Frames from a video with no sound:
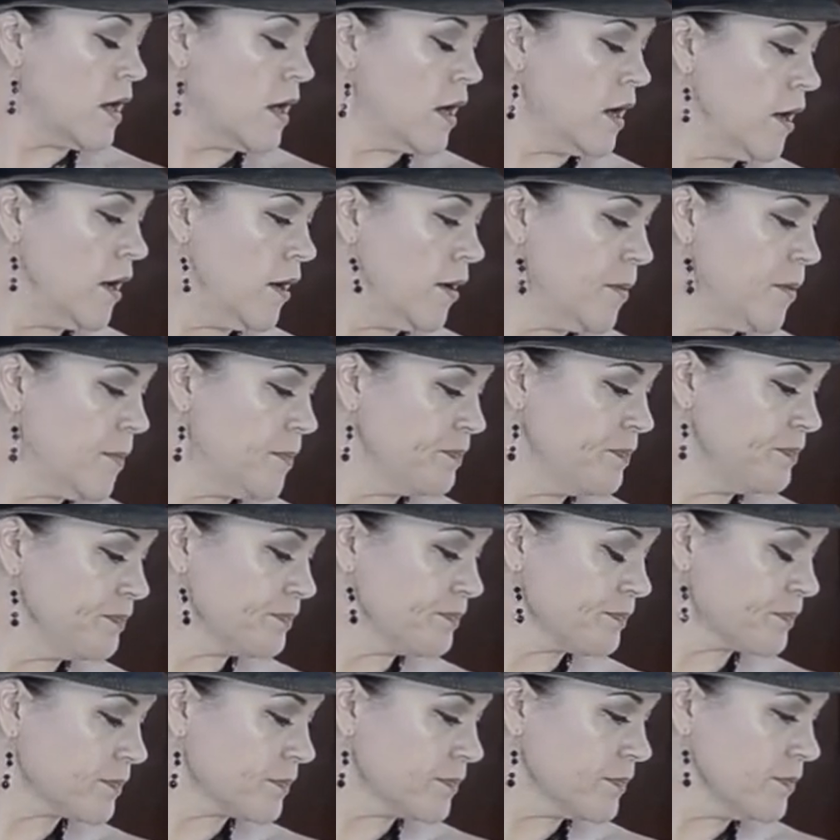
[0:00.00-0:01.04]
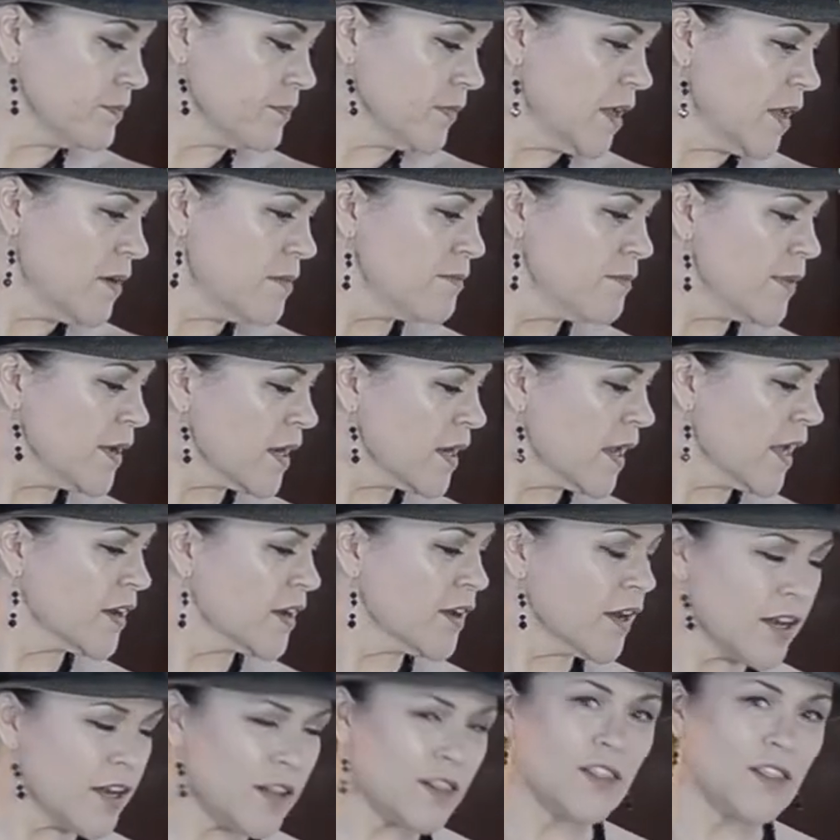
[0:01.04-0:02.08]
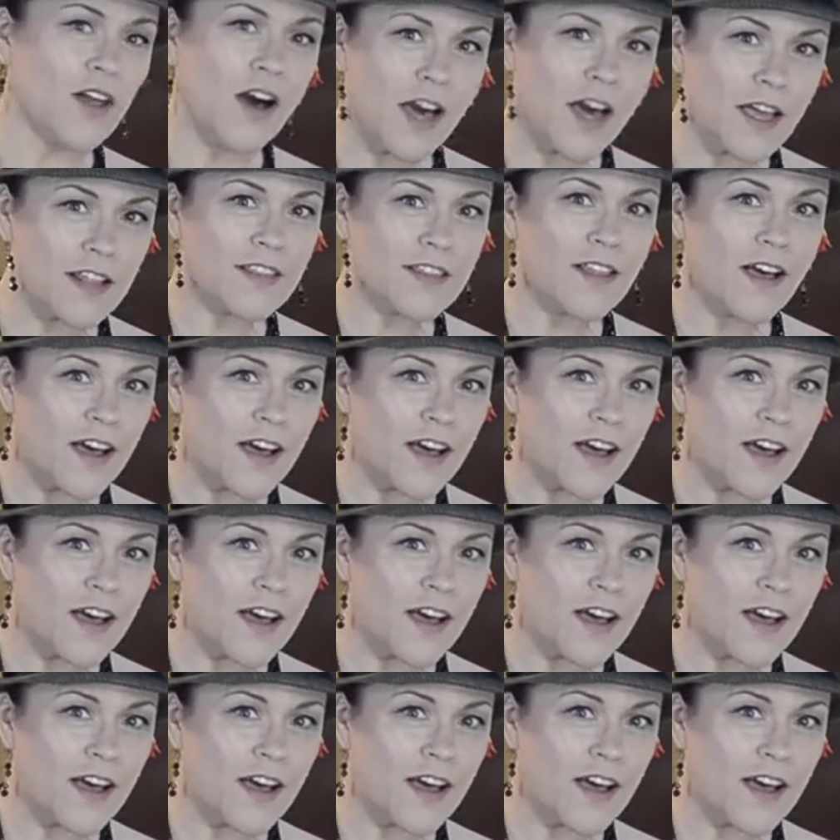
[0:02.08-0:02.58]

But I got a lot